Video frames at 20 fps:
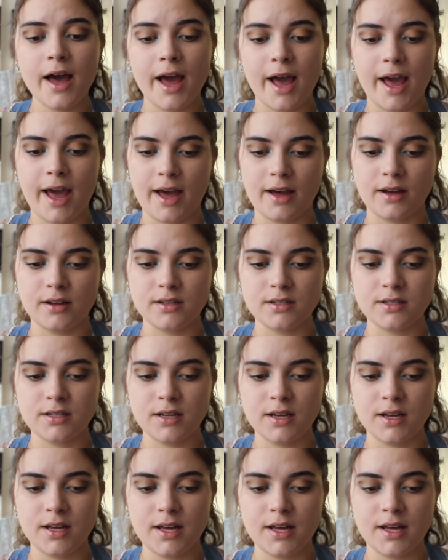
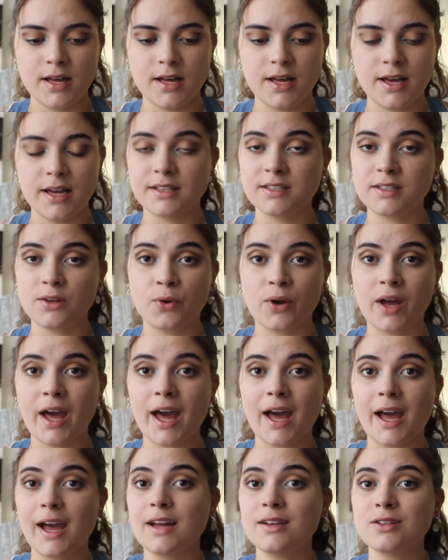and it's
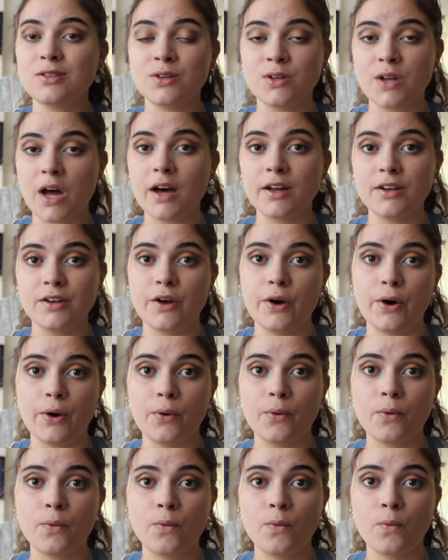okay to not
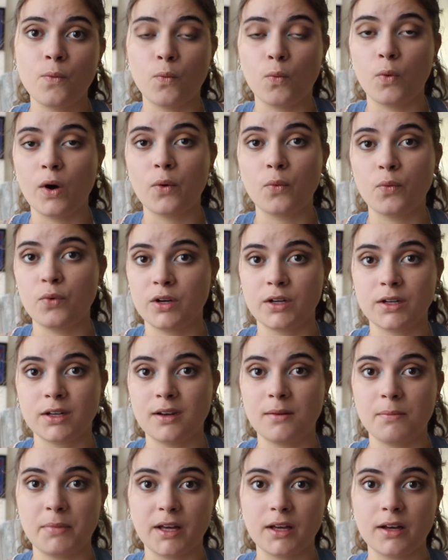know what we're
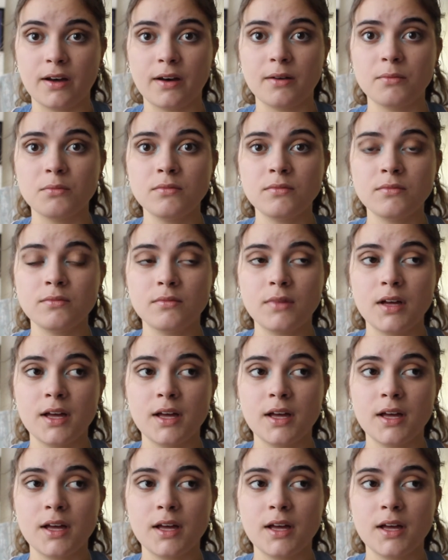gonna become.